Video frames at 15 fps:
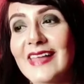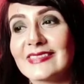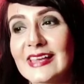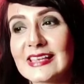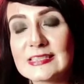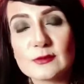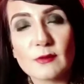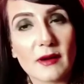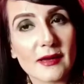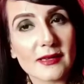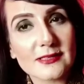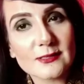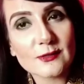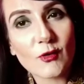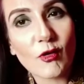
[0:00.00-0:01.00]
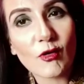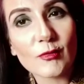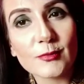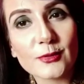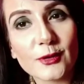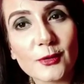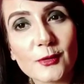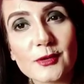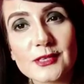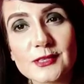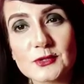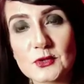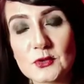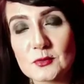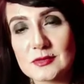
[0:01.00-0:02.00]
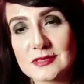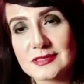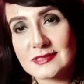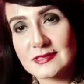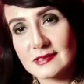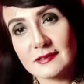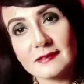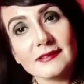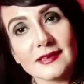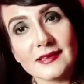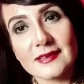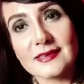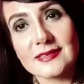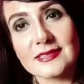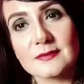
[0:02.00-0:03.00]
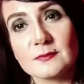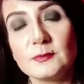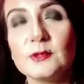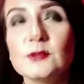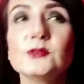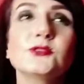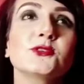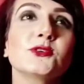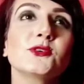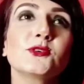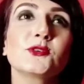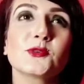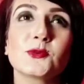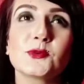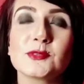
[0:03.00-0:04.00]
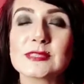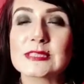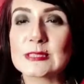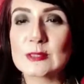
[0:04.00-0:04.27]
That's why Scorpio is so mysterious. Pluto rules